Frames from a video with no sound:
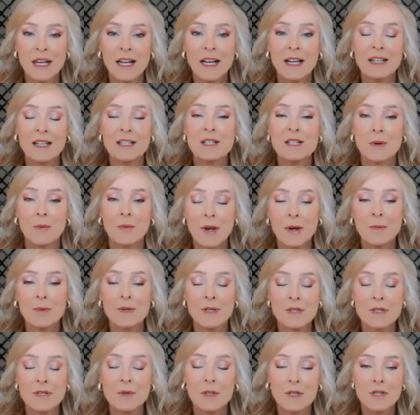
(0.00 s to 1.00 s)
and so we
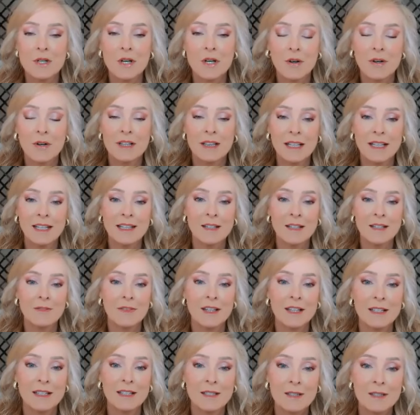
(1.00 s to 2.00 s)
always do a cheer at the end of
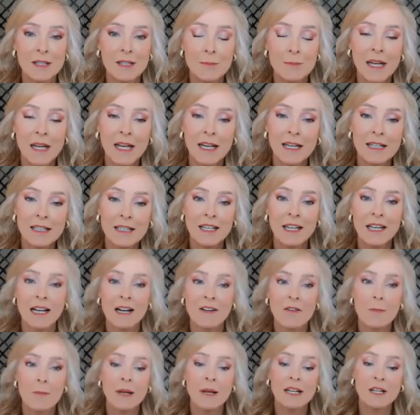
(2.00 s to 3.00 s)
the the meeting to
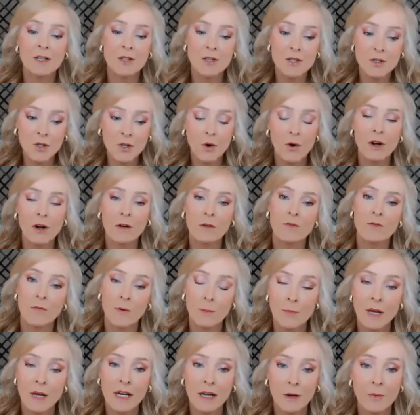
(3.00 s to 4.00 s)
get everybody started
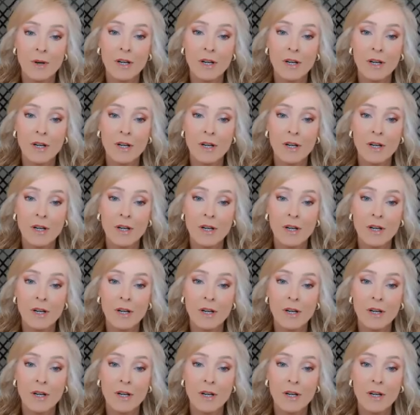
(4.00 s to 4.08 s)
for Monday.